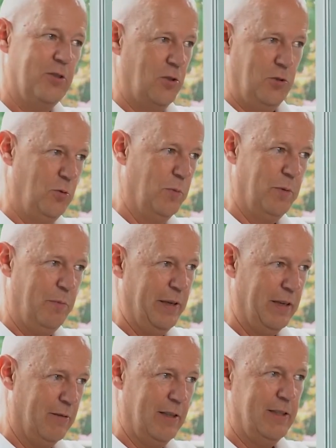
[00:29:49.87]
human
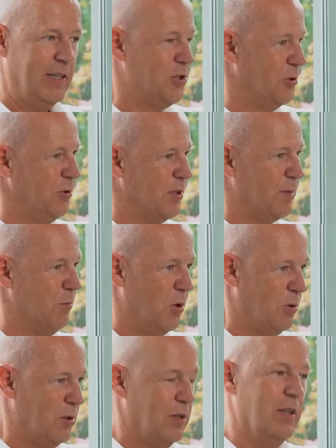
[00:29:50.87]
being, right? I should not
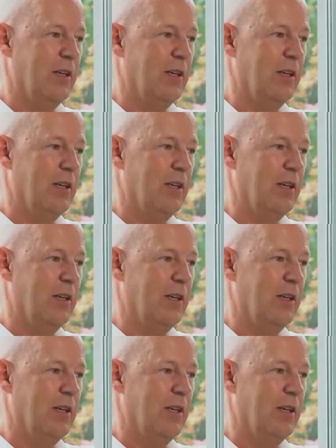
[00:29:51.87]
smoke,